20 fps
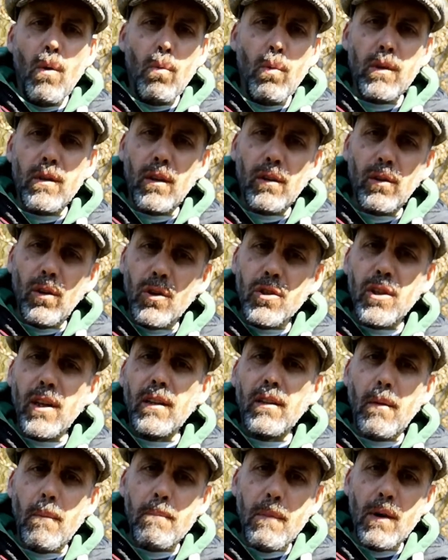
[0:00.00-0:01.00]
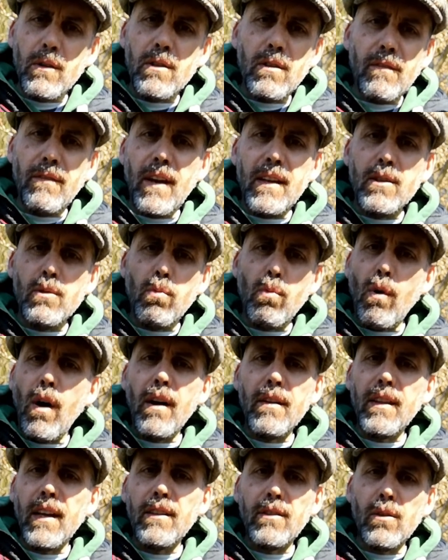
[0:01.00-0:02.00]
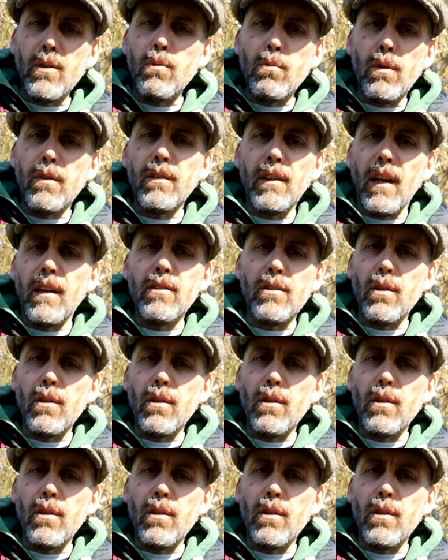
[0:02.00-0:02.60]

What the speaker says: with the logic that motivates why they do what they